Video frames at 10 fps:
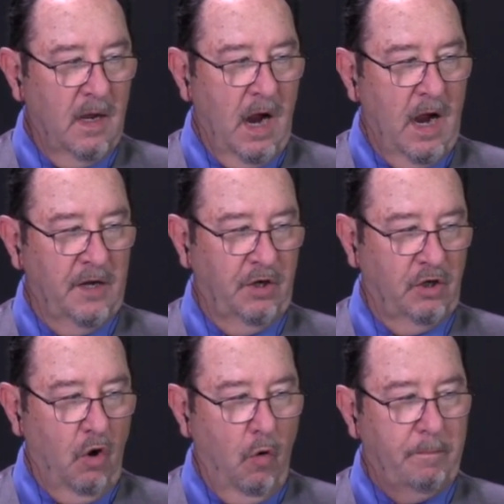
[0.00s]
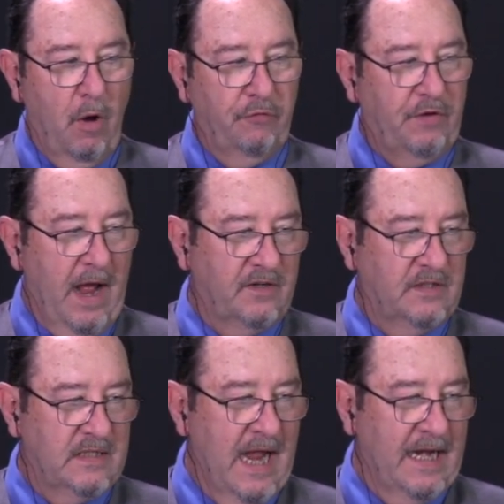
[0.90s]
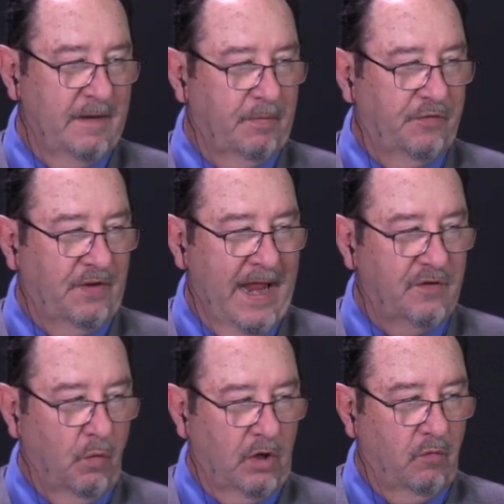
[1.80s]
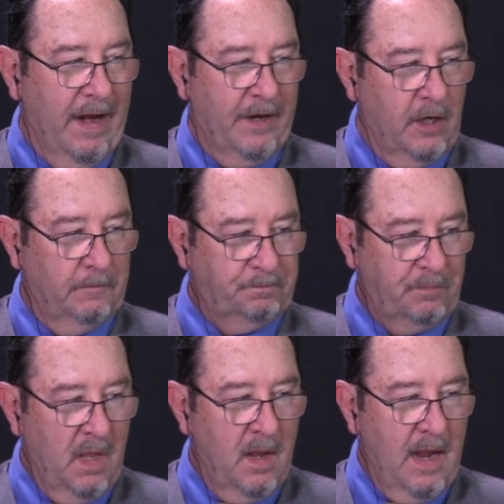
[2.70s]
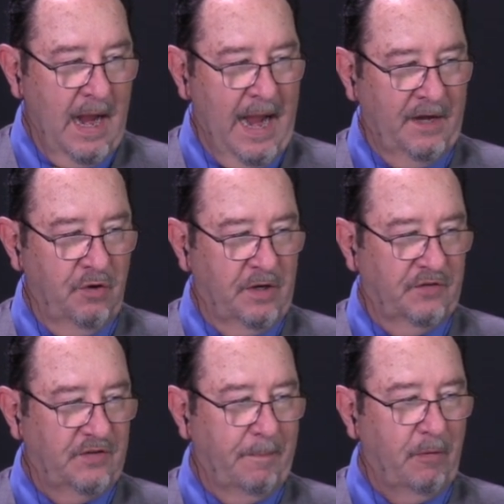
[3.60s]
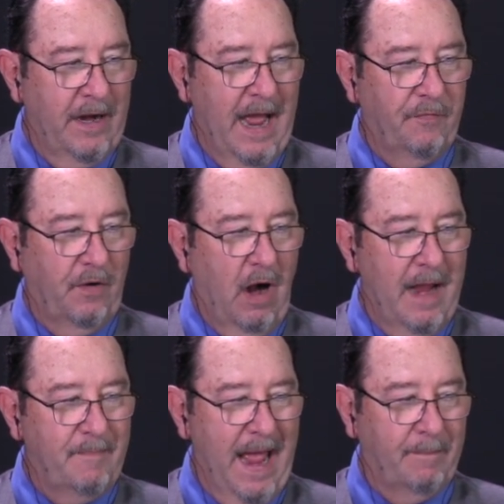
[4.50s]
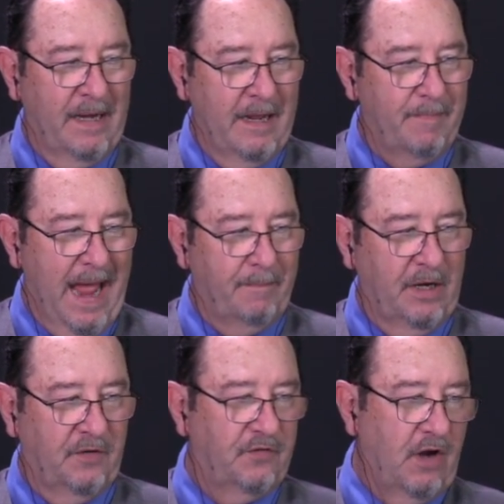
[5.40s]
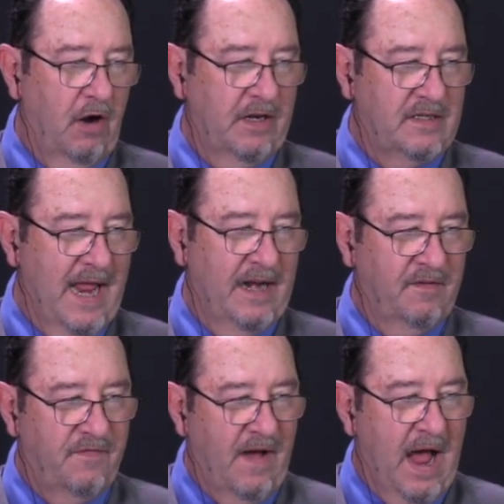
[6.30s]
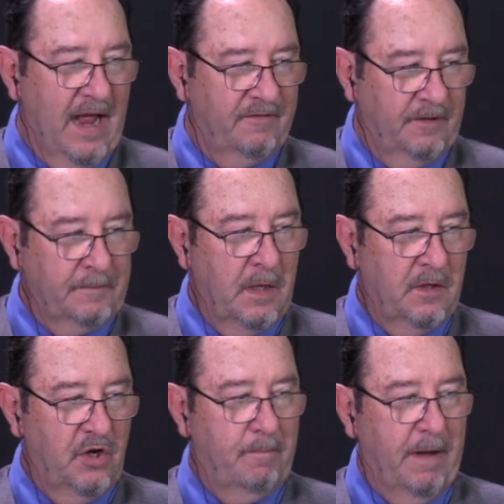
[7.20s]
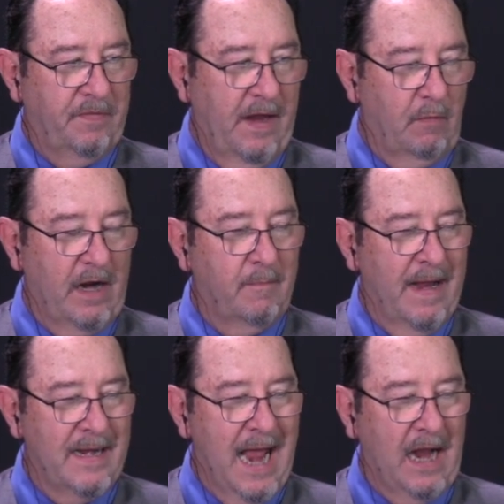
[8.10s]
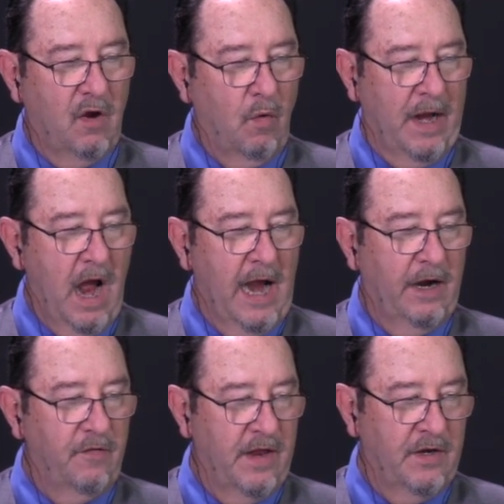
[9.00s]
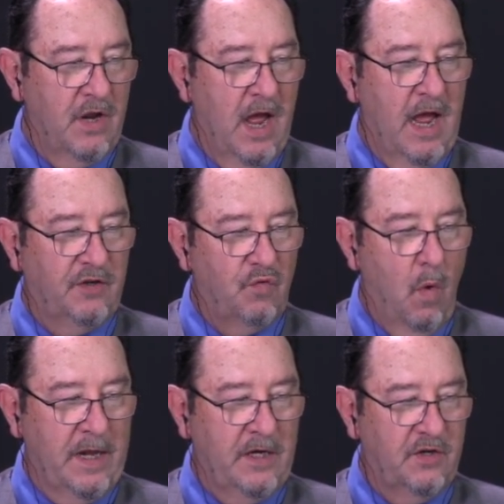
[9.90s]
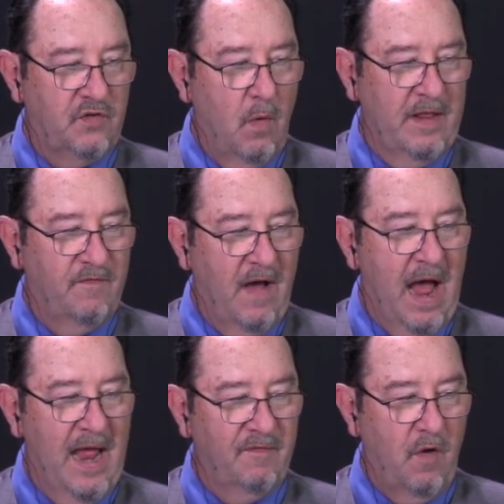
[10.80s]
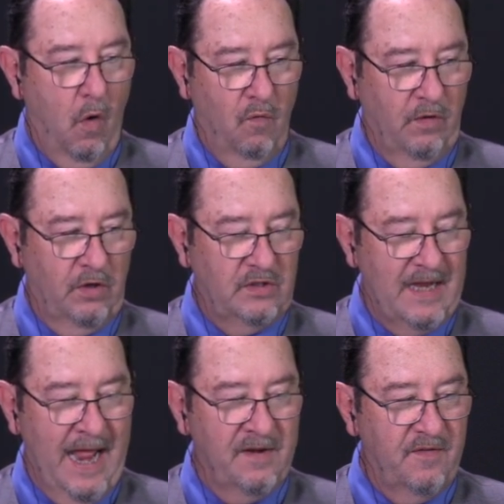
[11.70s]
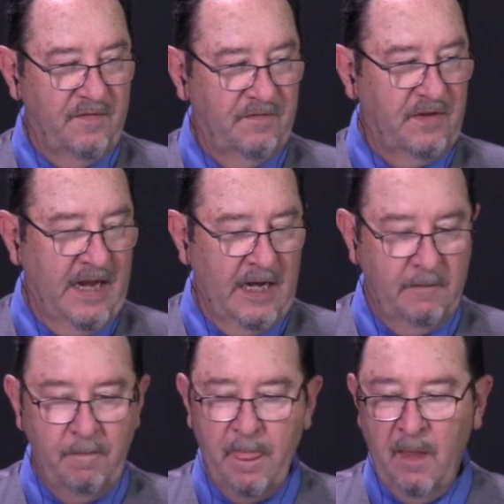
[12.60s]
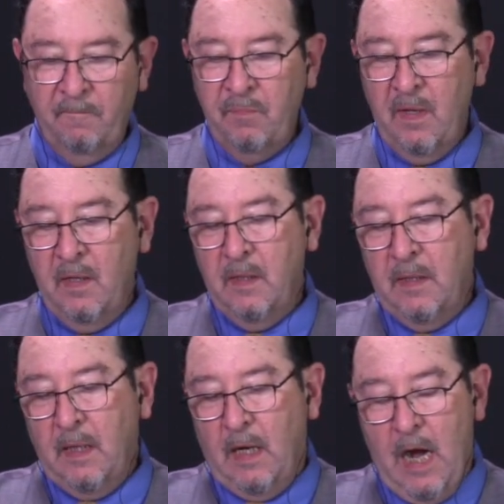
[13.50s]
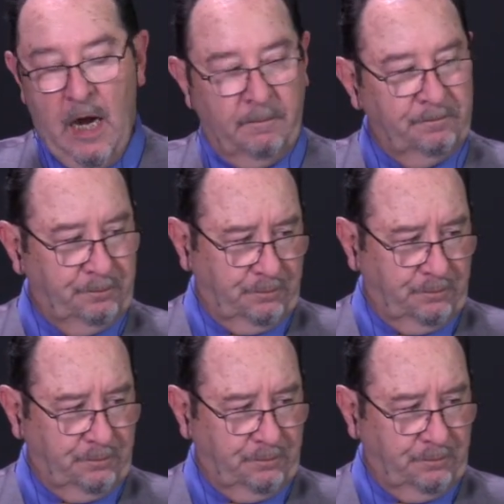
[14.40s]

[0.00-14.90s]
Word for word: Uh, your goal pulse ox is 90% or greater. And you can separate out their IPAP and EPAP. You can start at 10 and 5, but they recommend not going higher than uh, 20 to 25 over 10 to 15. Um,